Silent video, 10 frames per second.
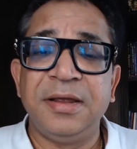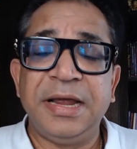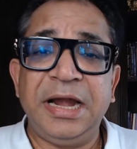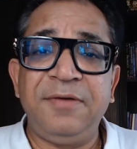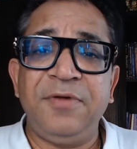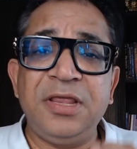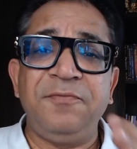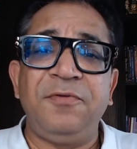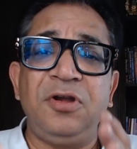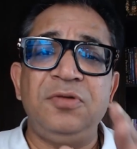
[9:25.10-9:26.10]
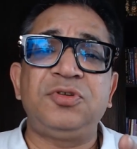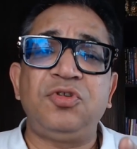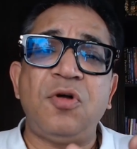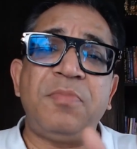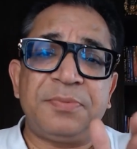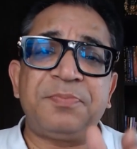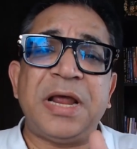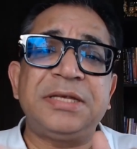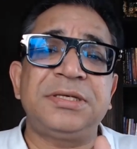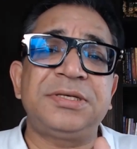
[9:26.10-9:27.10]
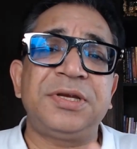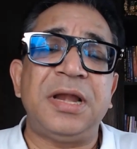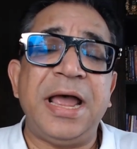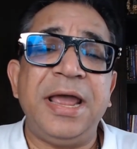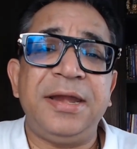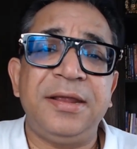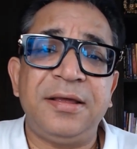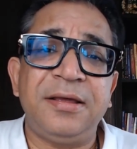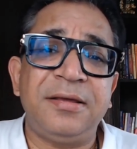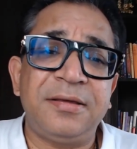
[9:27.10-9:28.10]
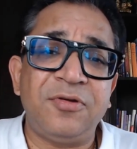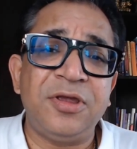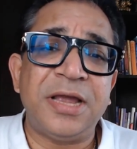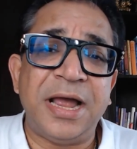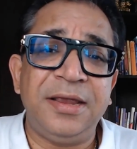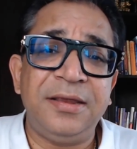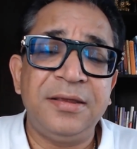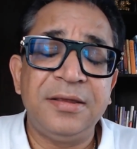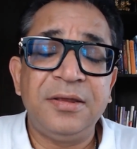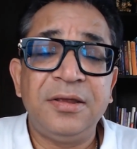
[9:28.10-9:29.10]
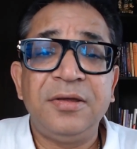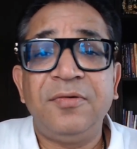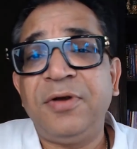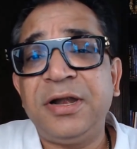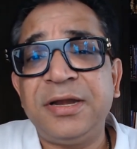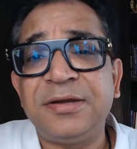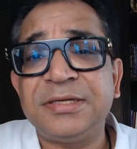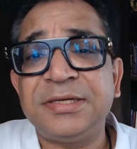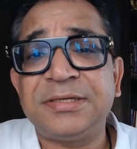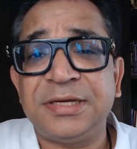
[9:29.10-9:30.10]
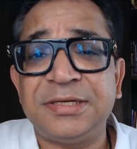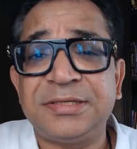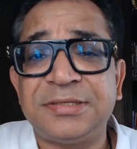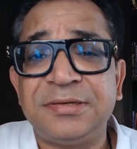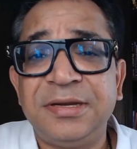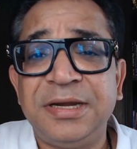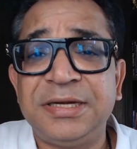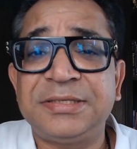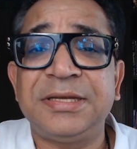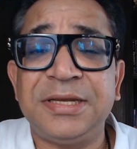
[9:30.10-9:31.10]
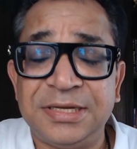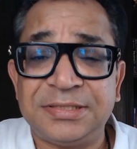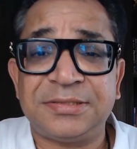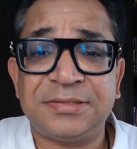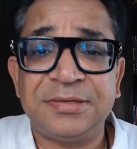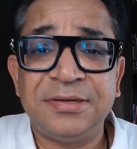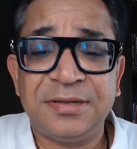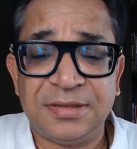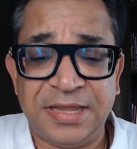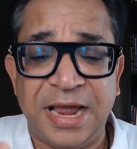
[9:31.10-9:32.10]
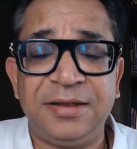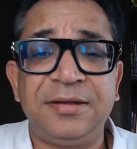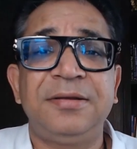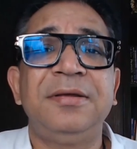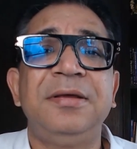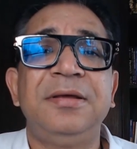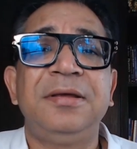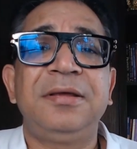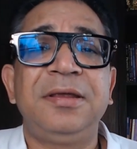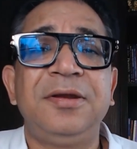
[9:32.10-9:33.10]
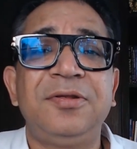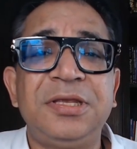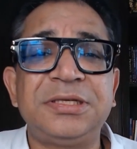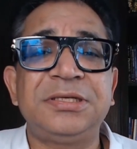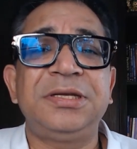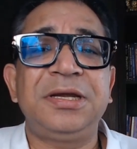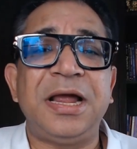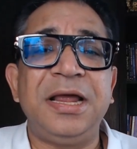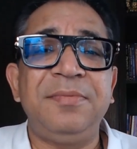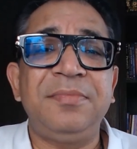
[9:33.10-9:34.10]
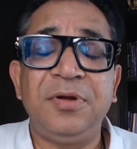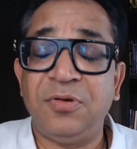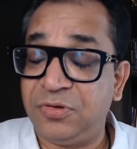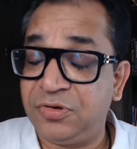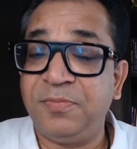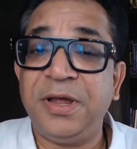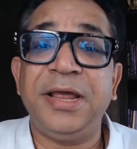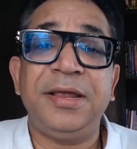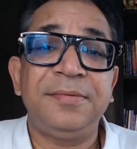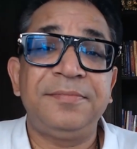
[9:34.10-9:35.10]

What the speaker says: And when the volumes drop, but price is still higher, going high, what does it suggest? It suggests that, this is the time not to buy.